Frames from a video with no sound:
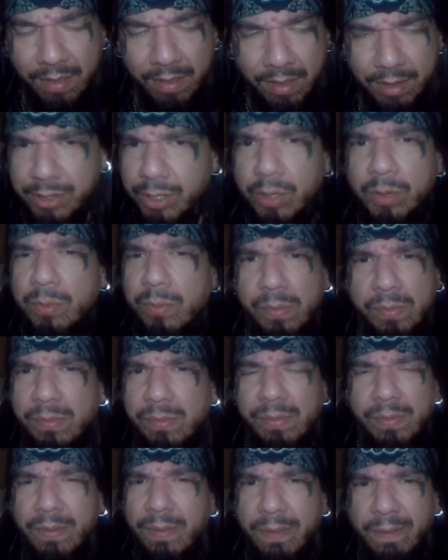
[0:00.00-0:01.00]
No.
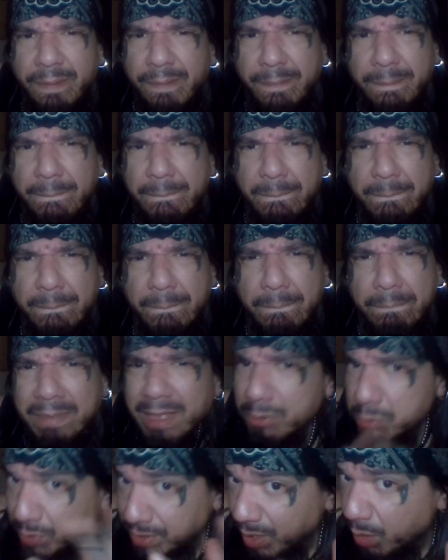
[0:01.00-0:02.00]

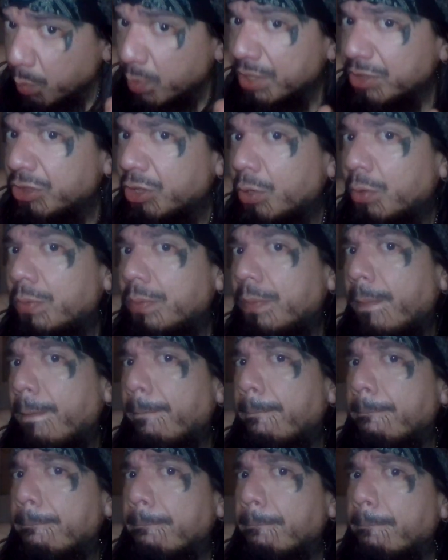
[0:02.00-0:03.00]
That's what they want, though.
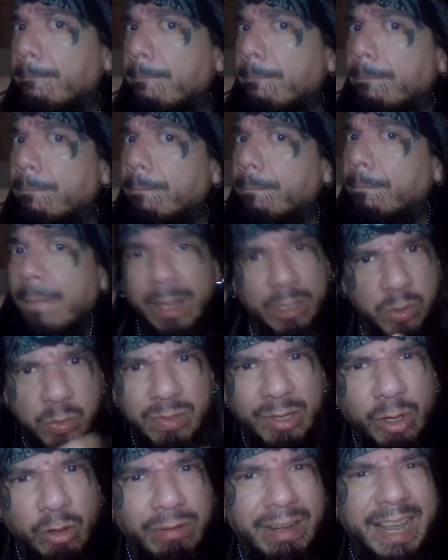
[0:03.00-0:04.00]
That's what
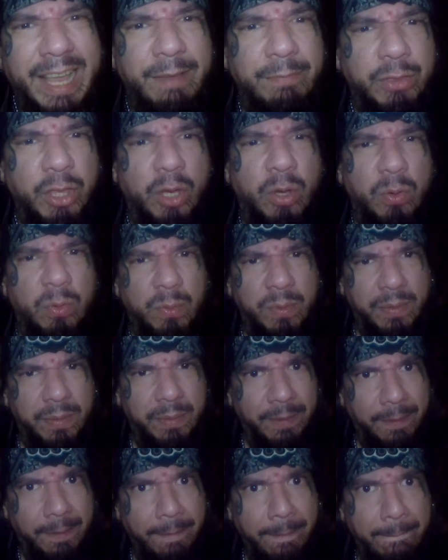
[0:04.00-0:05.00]
they crave, though.
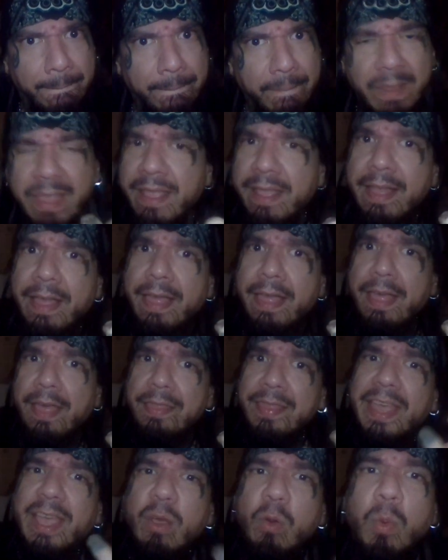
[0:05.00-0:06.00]

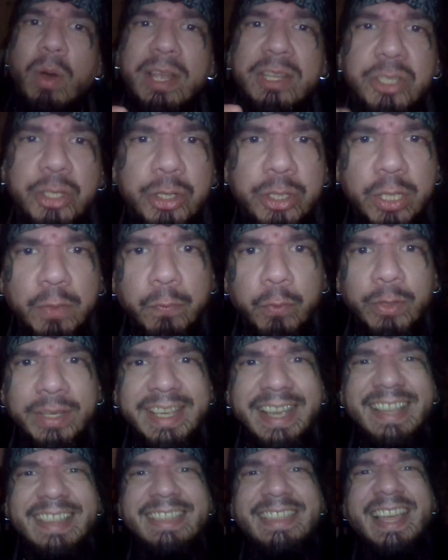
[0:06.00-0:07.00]
They want you to
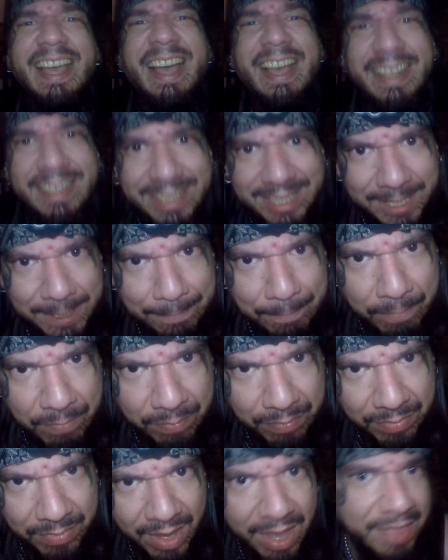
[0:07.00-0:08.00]
forget that.
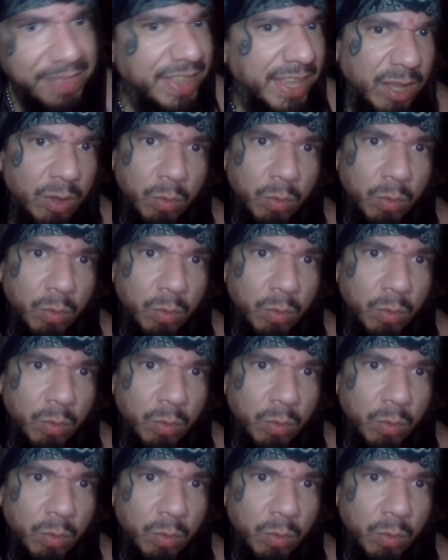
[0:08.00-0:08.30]
They